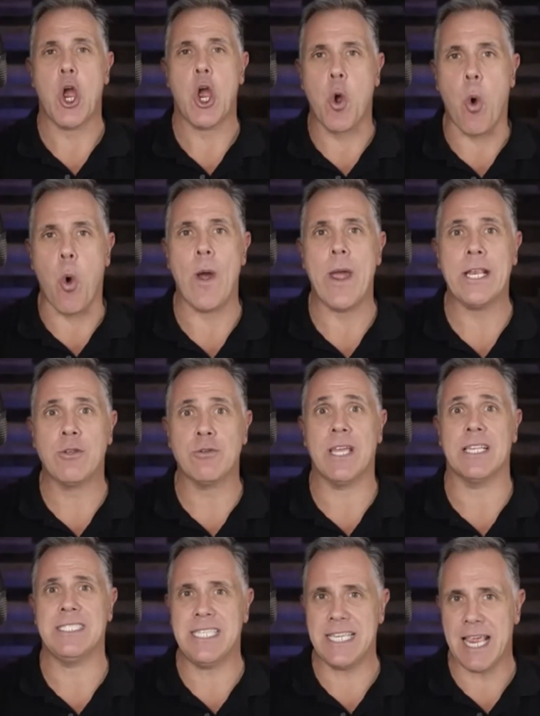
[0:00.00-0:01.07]
going to the
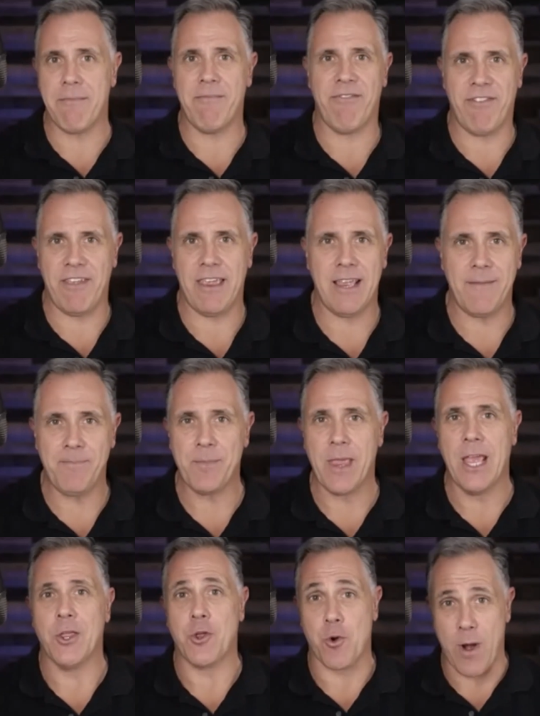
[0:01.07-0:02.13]
dmv
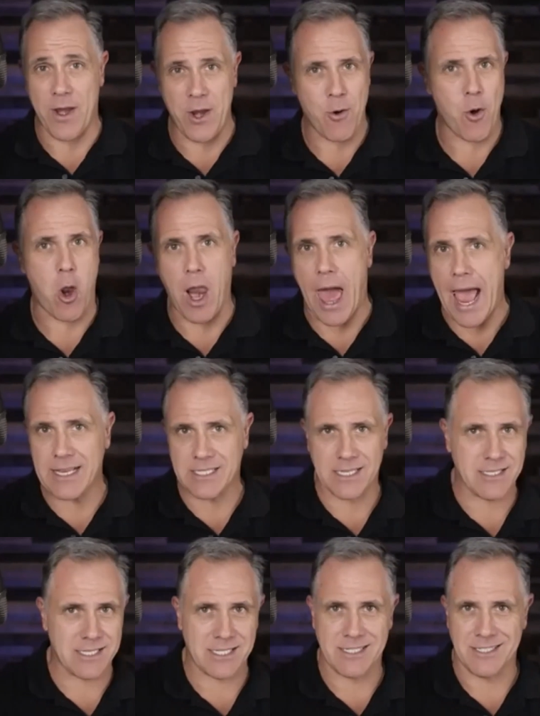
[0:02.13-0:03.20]
to renew your
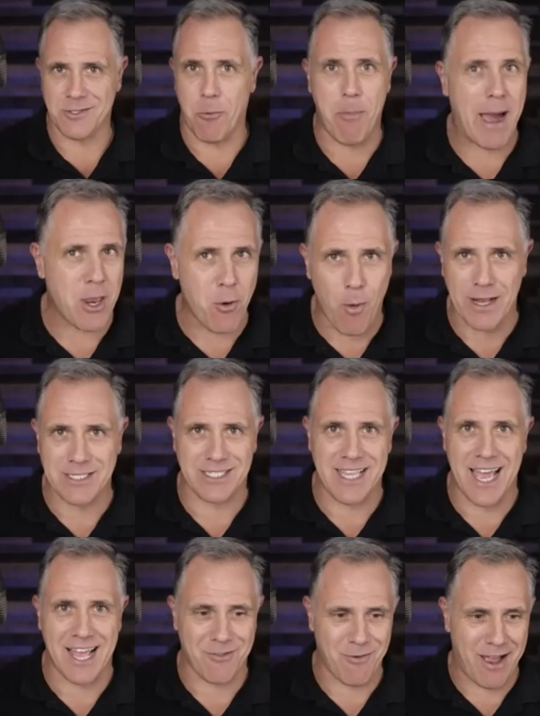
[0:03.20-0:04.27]
license nobody wants
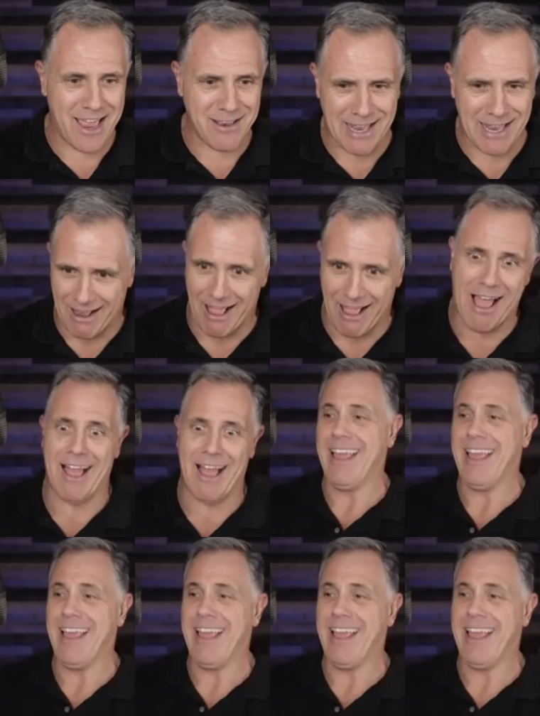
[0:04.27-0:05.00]
that right like ah